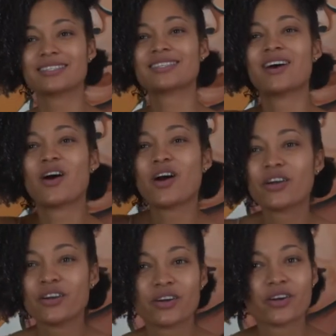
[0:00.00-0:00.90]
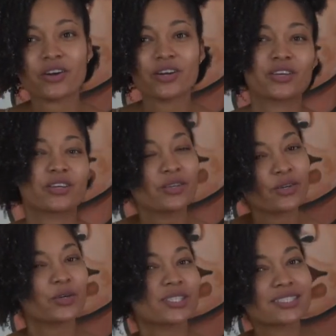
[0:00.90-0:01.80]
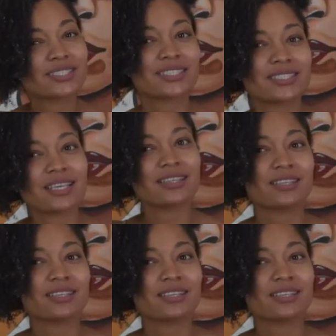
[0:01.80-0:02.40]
just harder. You know, it's just, and then